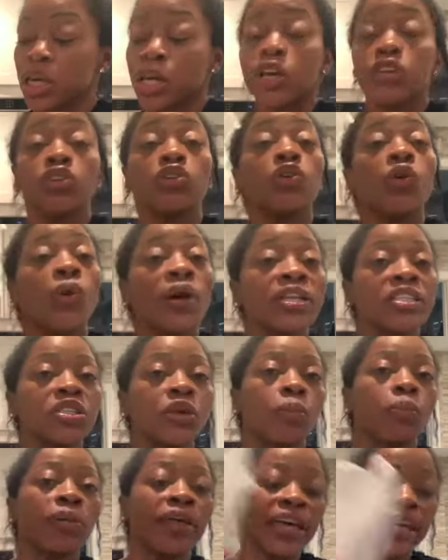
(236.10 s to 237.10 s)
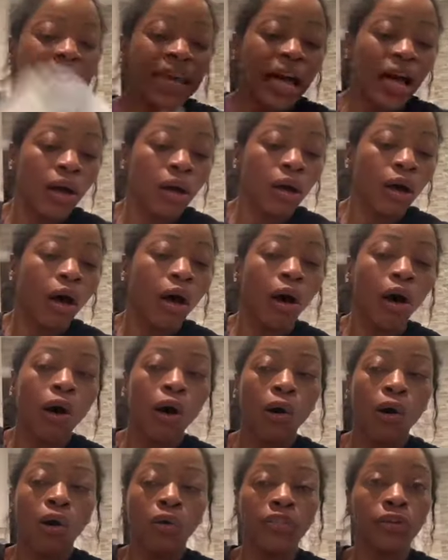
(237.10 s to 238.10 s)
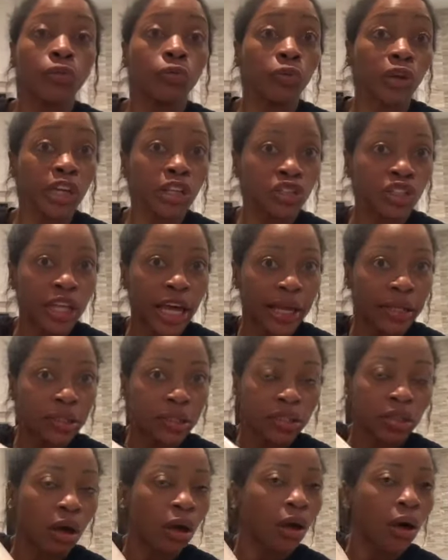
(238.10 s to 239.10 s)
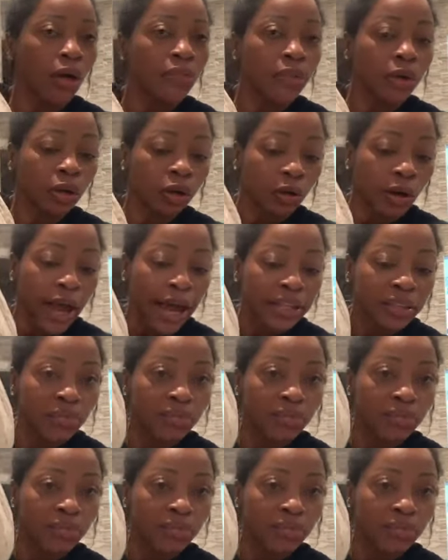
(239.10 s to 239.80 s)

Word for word: you're going to pick out all the rejects, all the cracked